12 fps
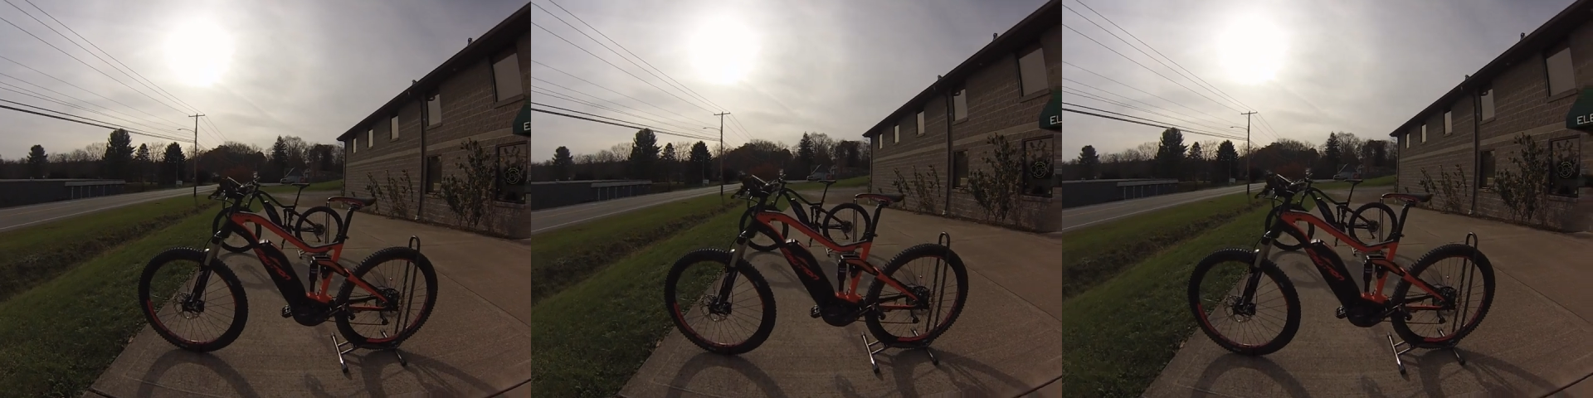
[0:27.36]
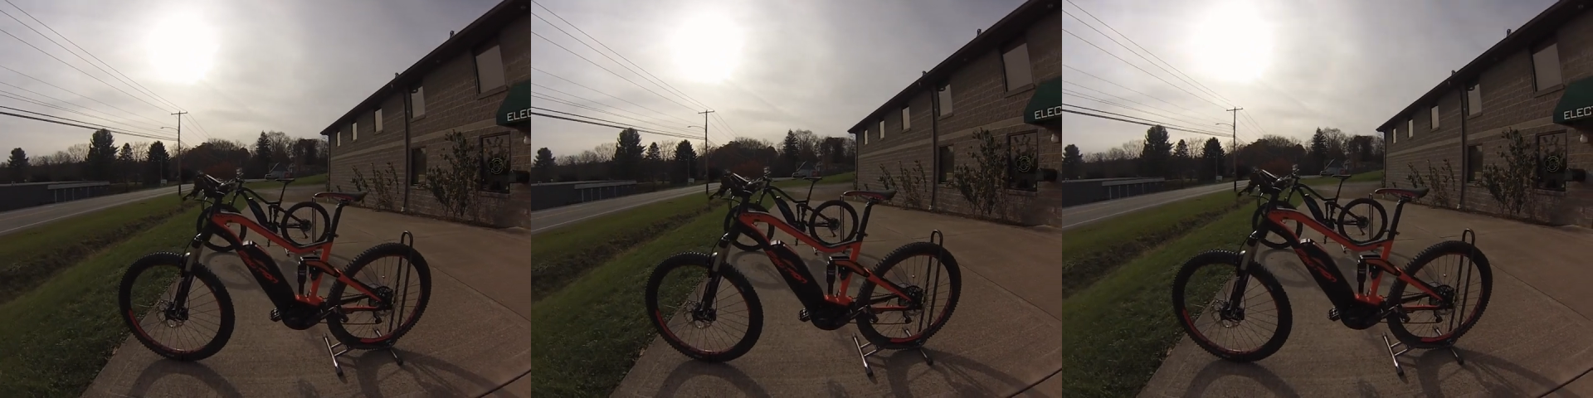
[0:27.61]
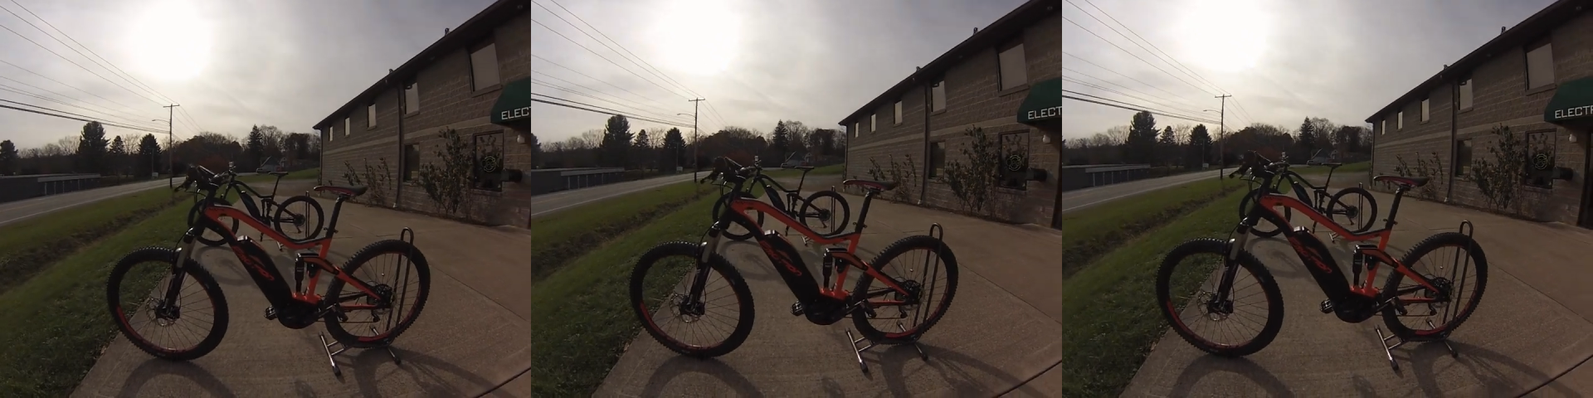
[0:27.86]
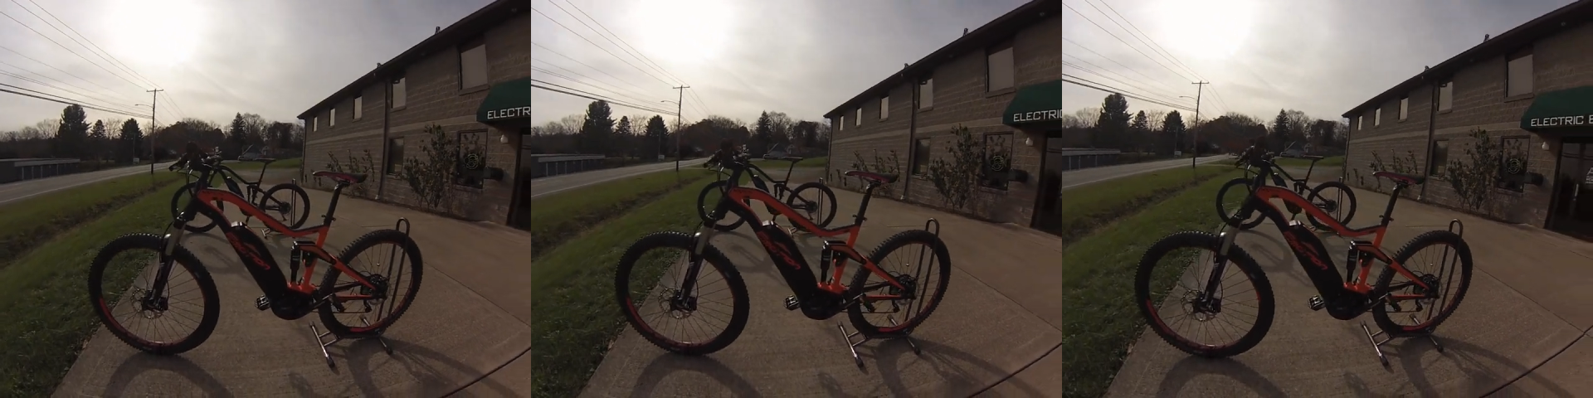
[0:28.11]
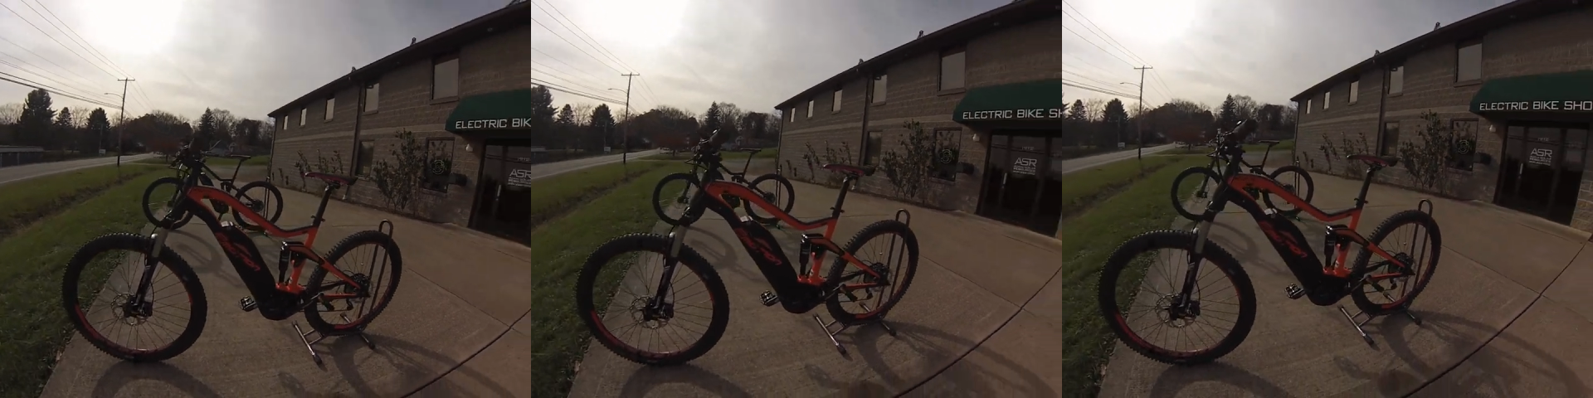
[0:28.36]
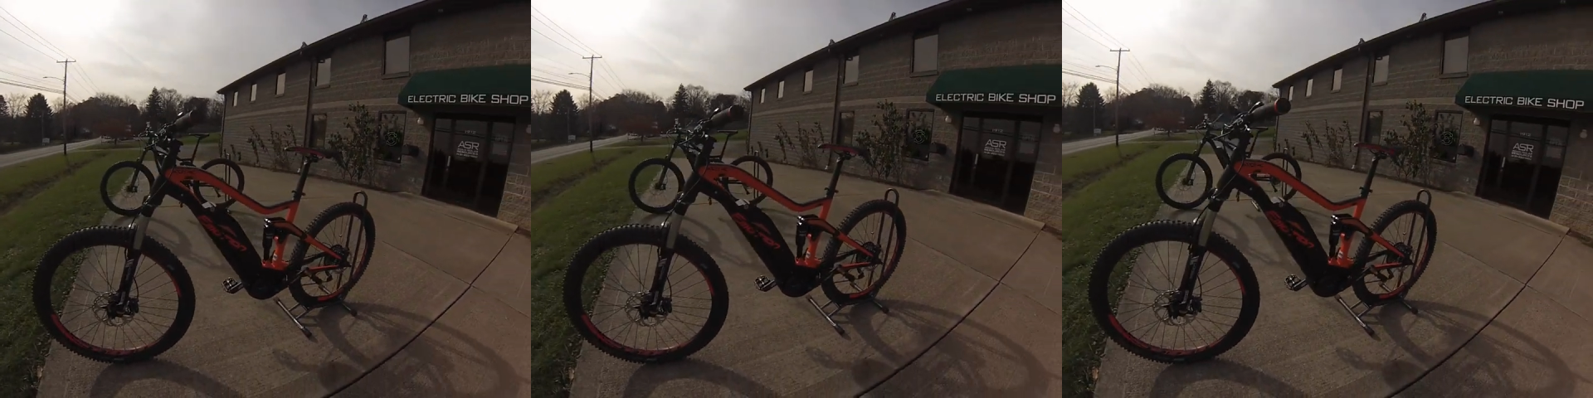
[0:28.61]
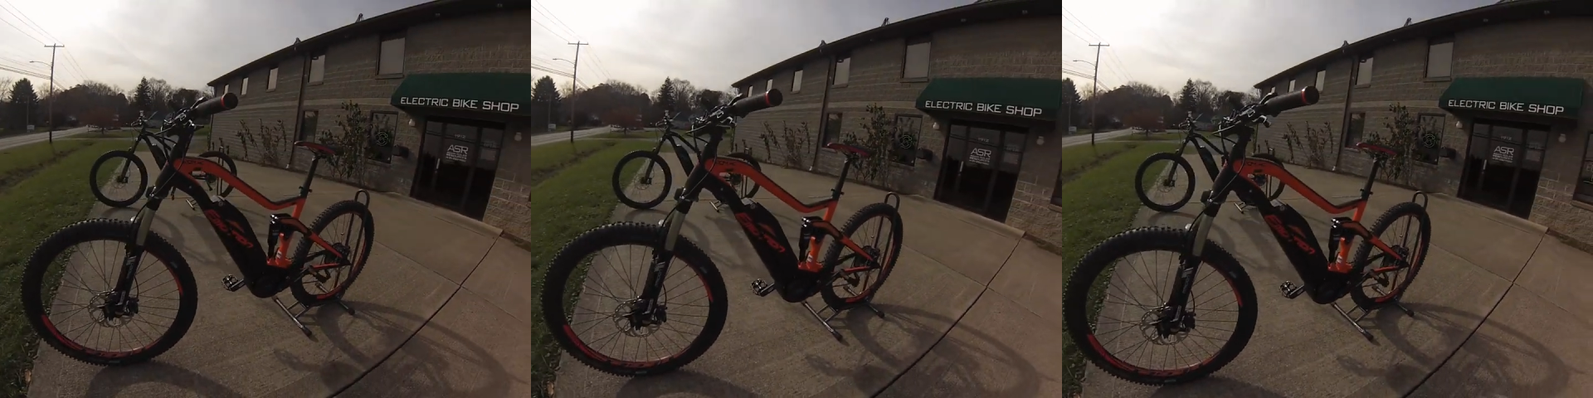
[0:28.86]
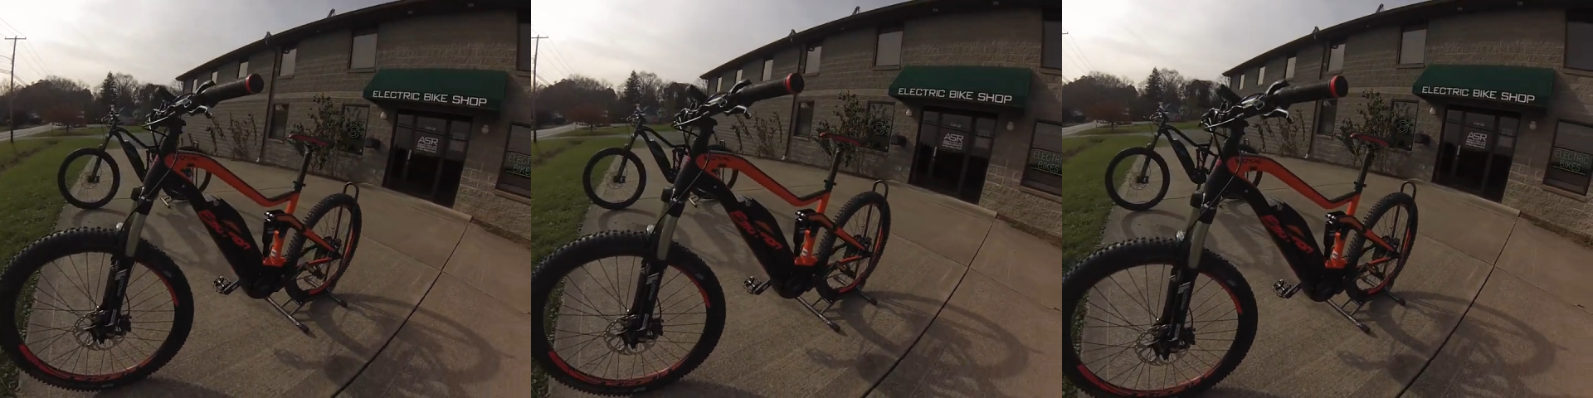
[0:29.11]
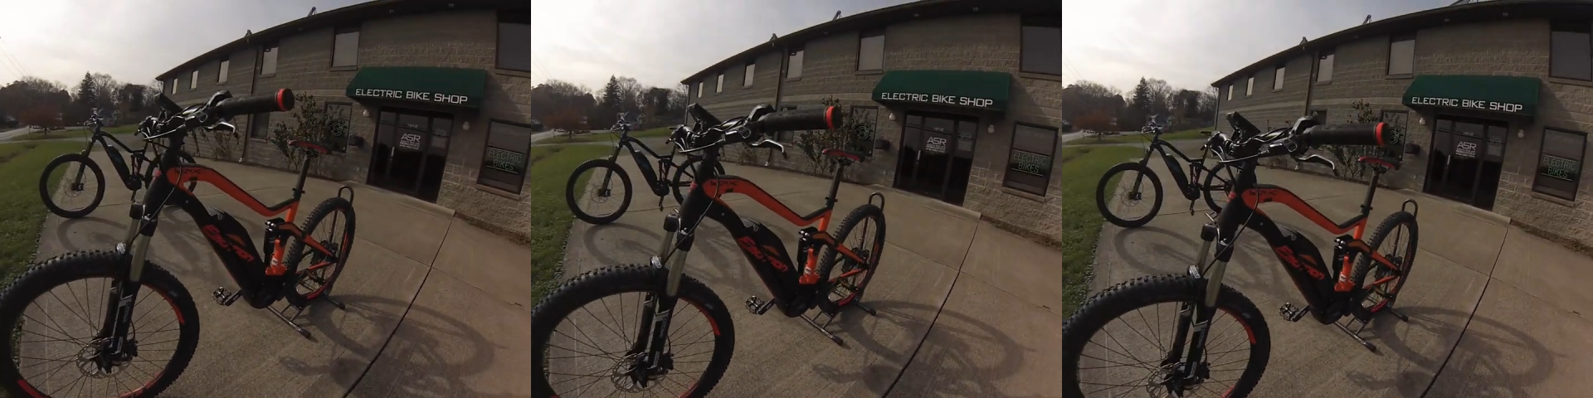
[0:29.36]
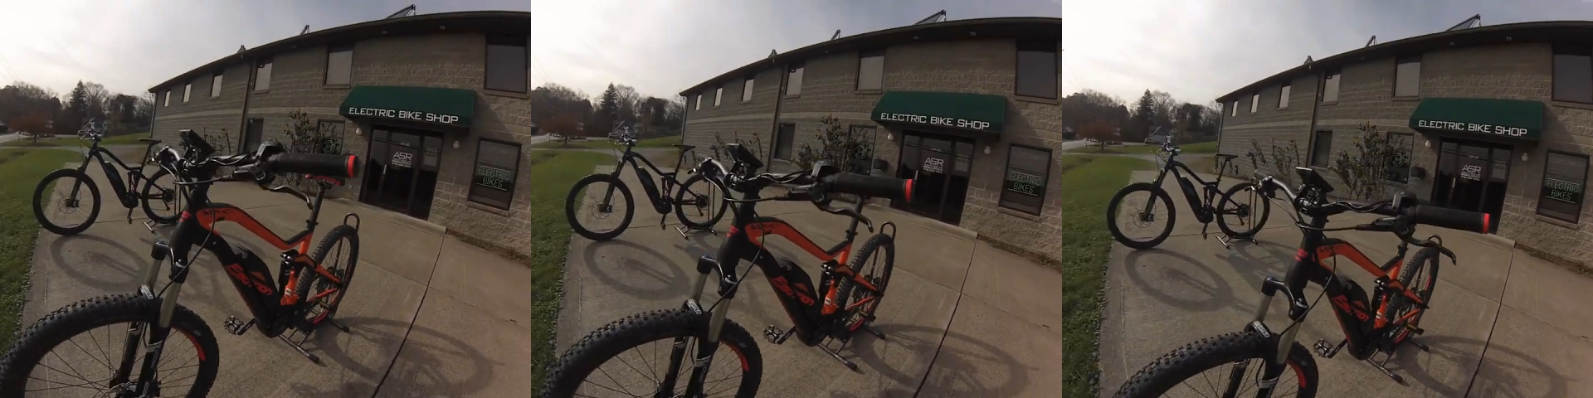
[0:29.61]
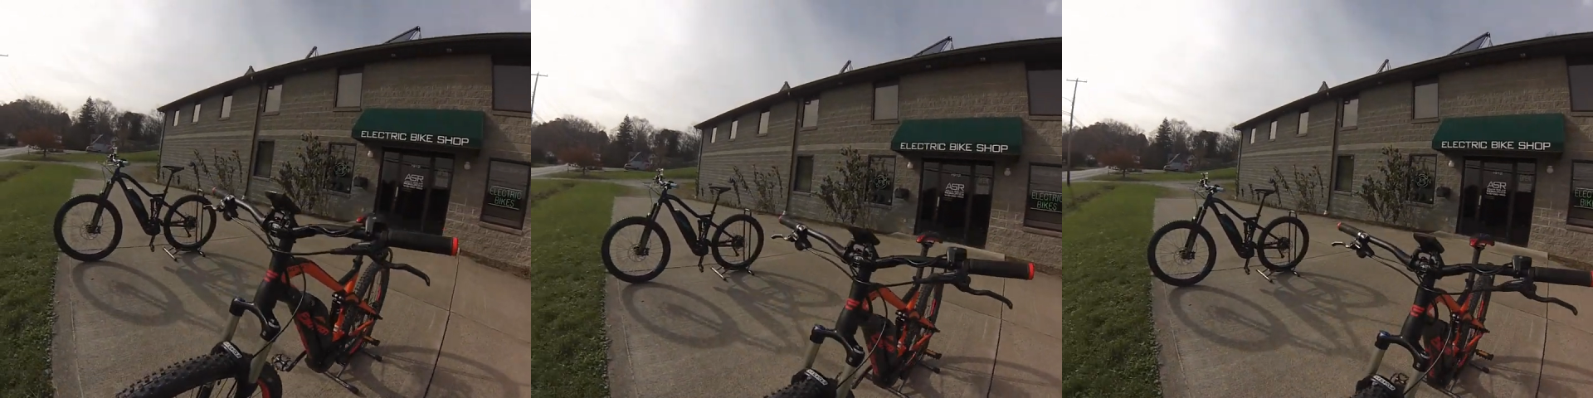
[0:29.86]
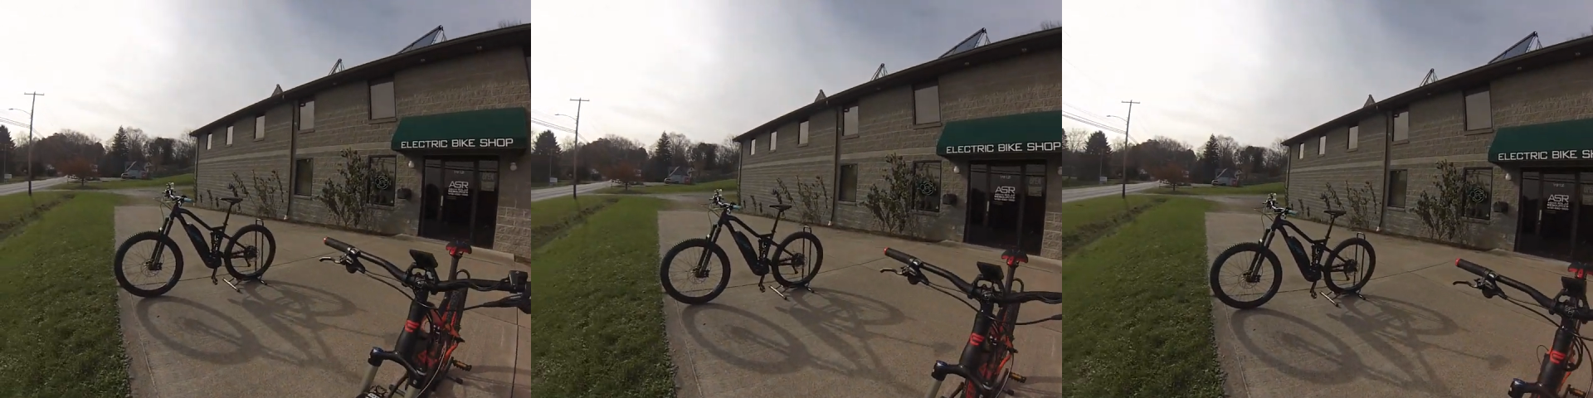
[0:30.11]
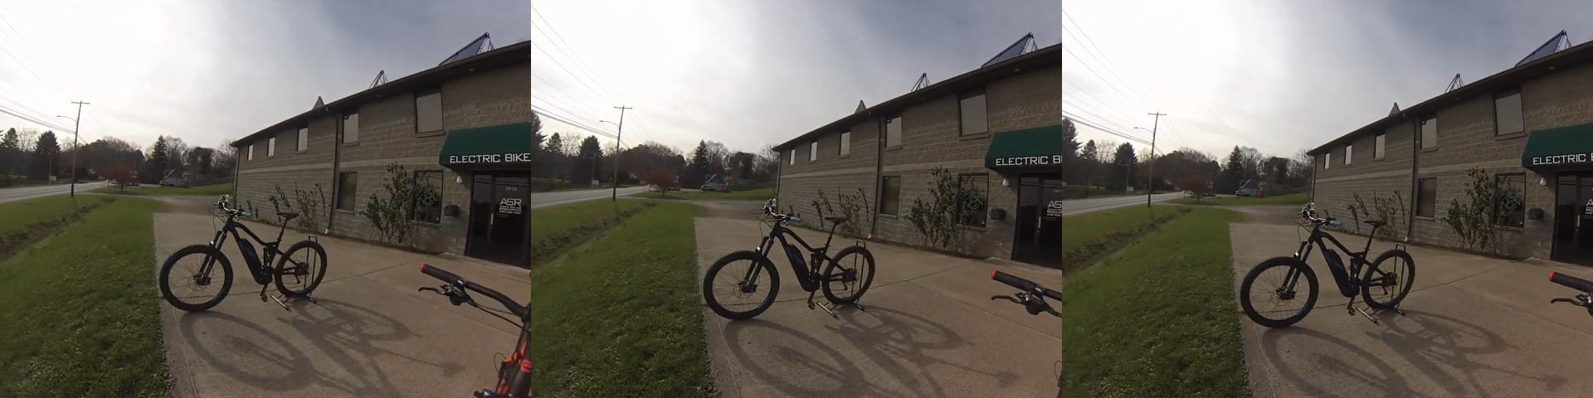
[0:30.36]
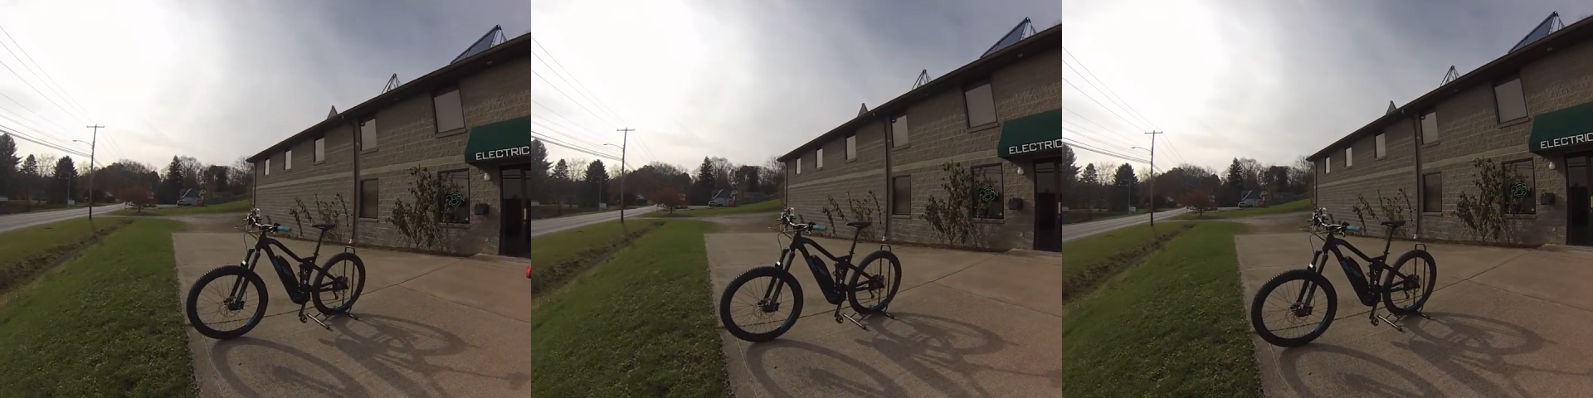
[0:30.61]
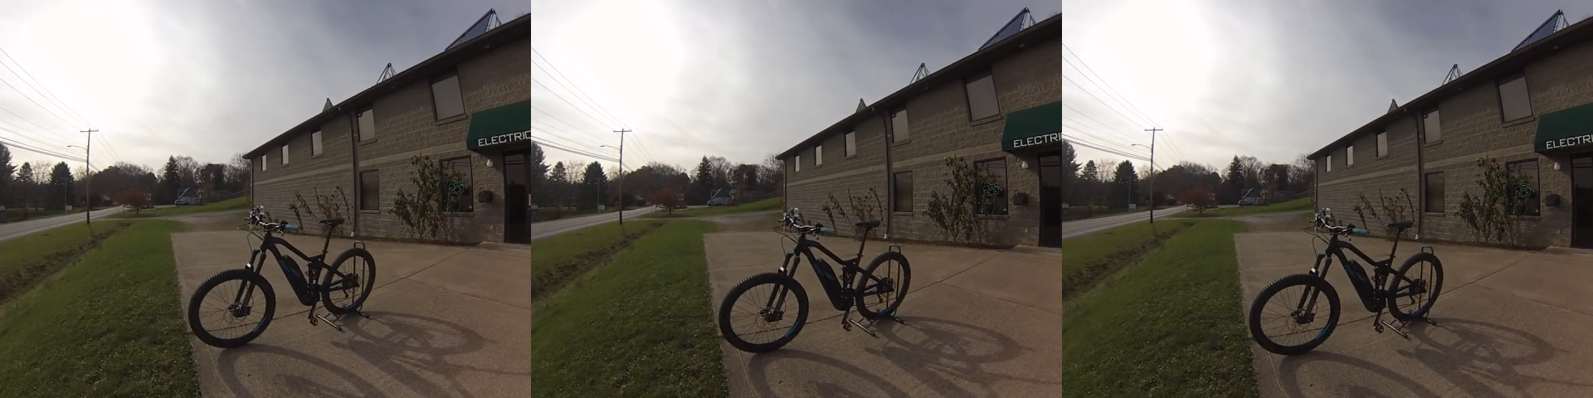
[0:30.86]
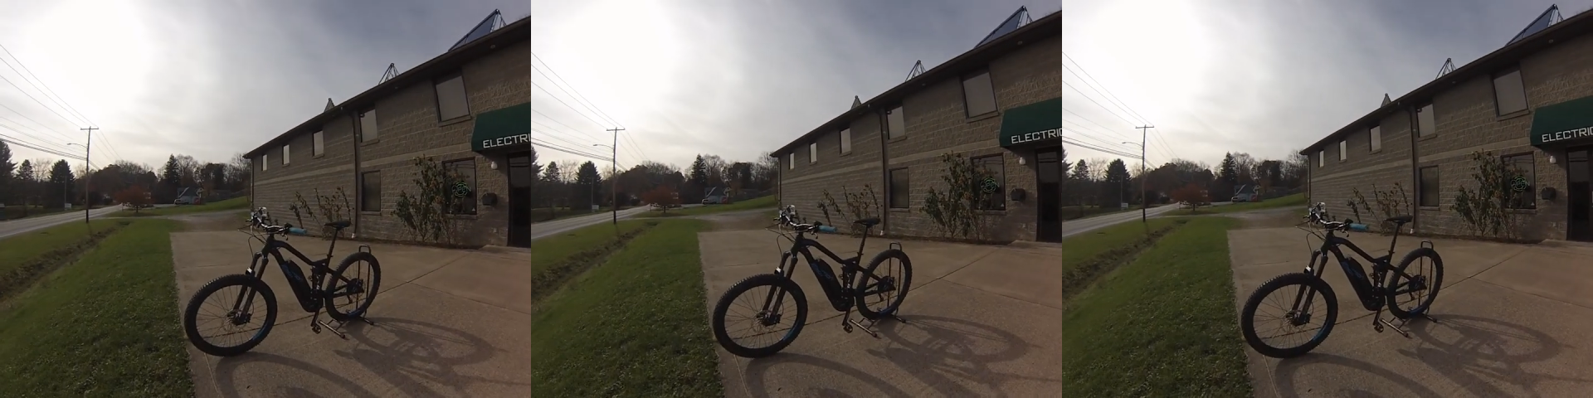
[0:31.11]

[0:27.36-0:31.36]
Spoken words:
No face is visible, so there are no lips to read.